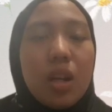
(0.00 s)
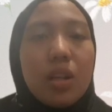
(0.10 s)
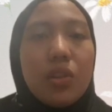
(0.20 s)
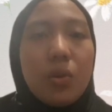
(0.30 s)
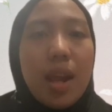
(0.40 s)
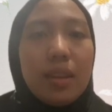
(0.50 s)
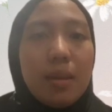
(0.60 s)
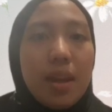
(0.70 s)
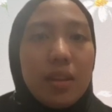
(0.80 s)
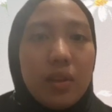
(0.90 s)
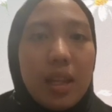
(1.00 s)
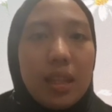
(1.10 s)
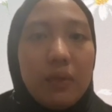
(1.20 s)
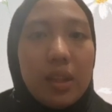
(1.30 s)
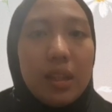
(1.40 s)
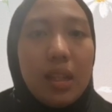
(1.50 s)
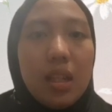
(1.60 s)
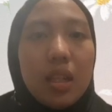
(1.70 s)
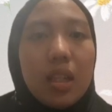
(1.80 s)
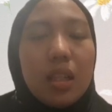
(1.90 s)
show antibacterial activity
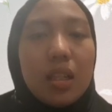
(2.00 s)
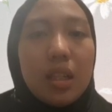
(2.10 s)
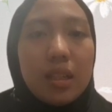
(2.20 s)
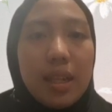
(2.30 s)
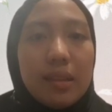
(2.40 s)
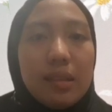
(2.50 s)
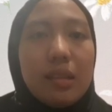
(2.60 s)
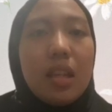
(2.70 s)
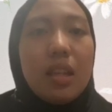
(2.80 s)
against E.